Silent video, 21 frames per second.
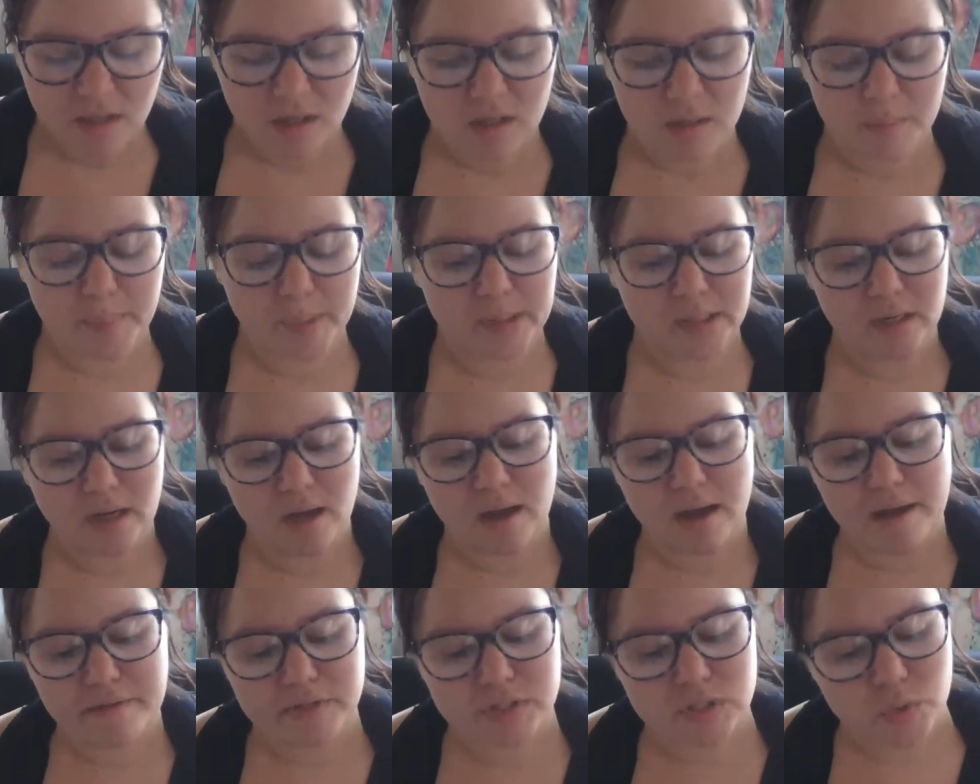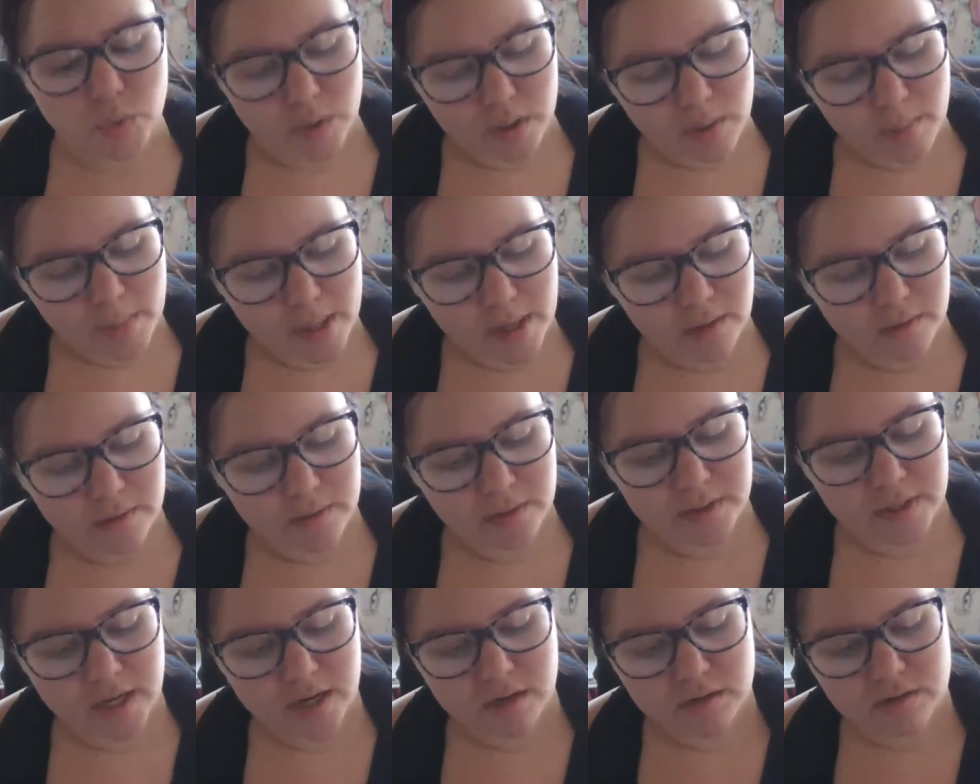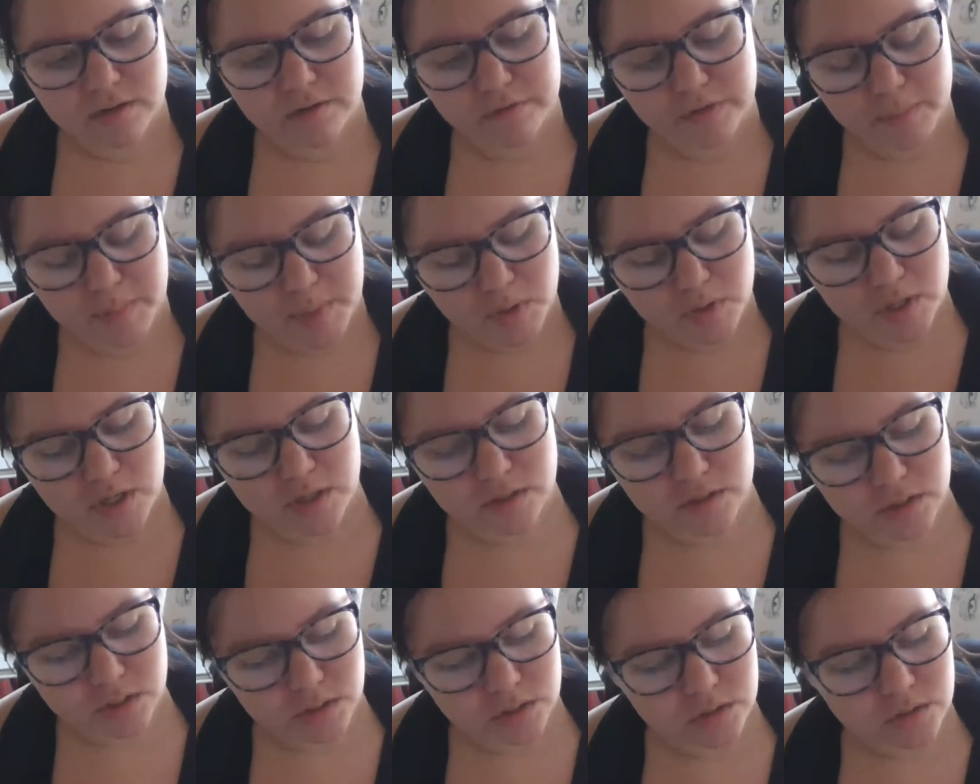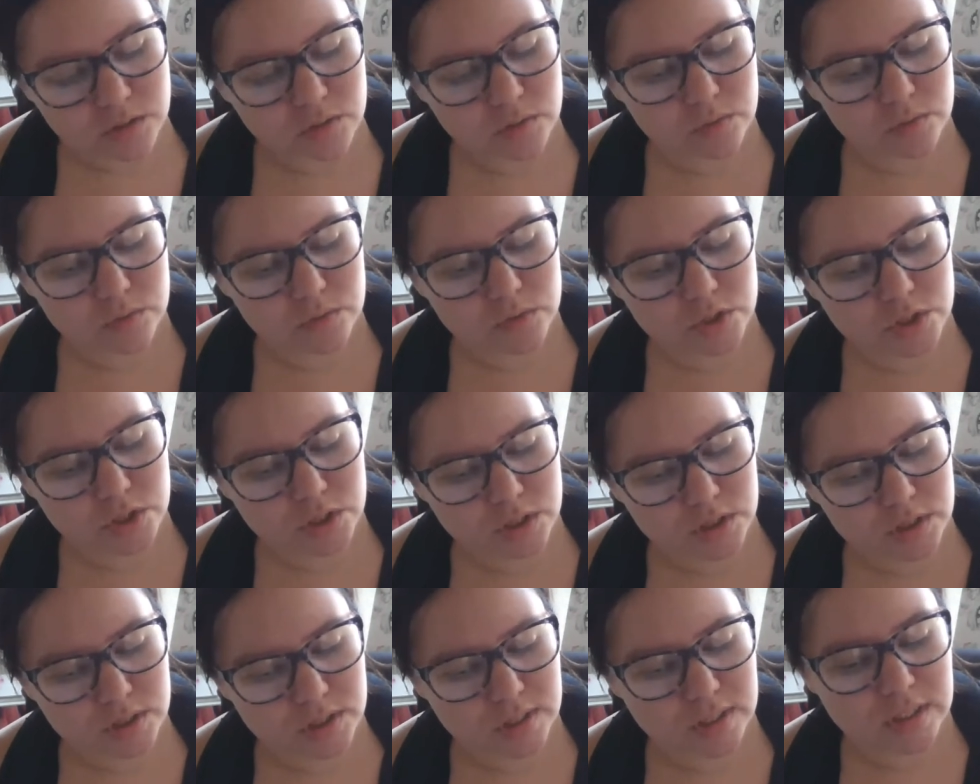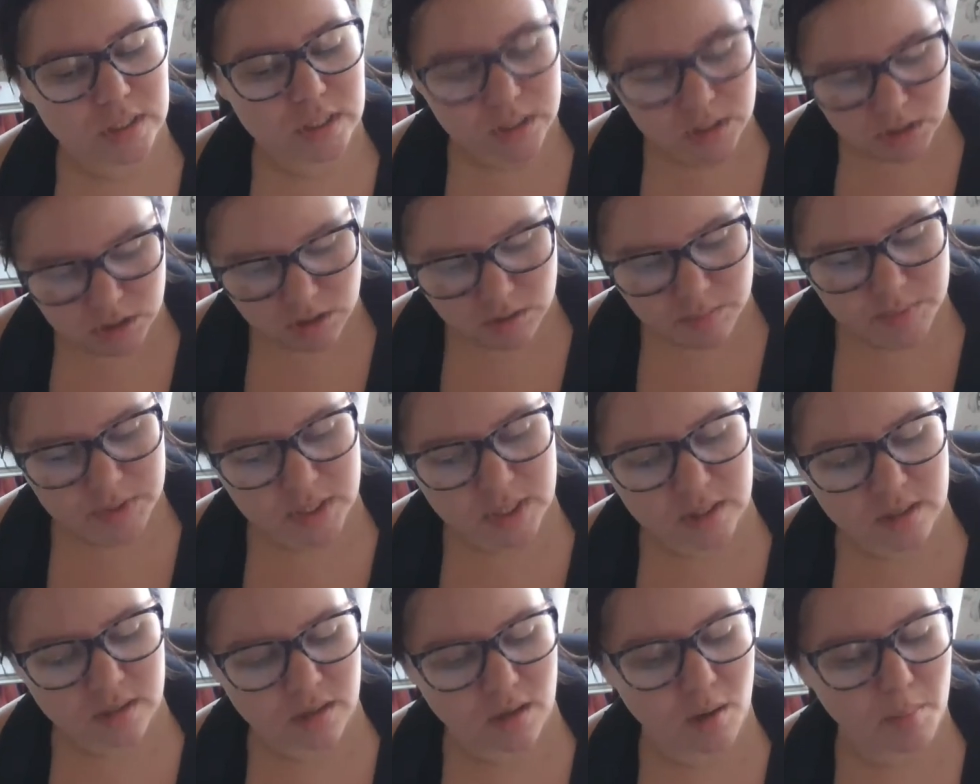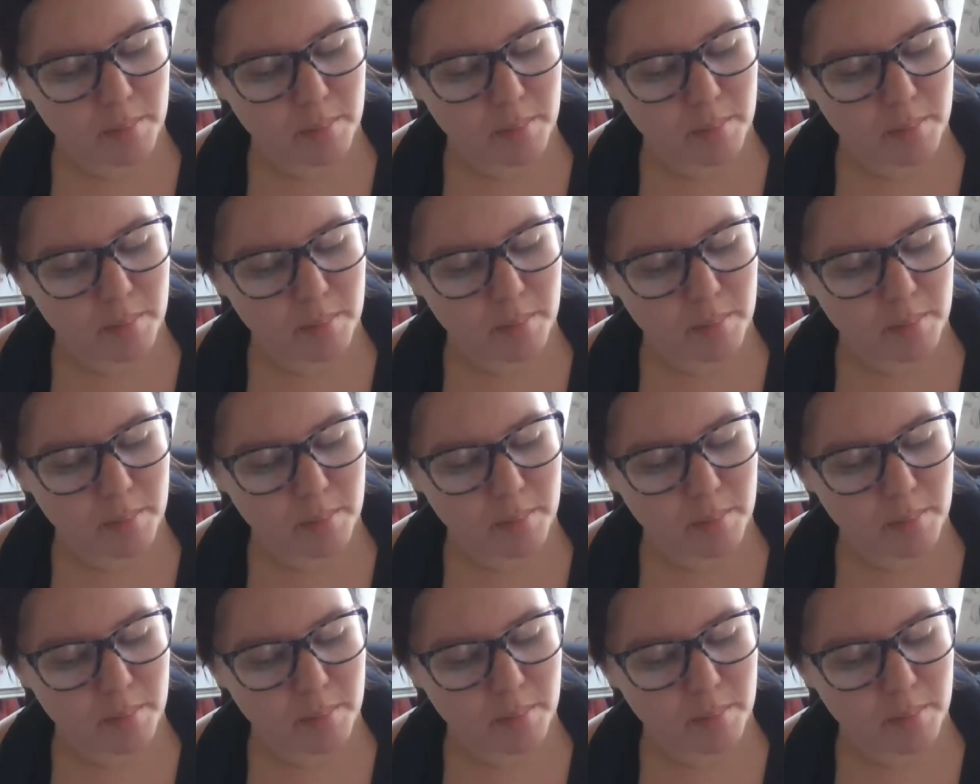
But I had a story about a character, a female character who, she's in Egypt, and a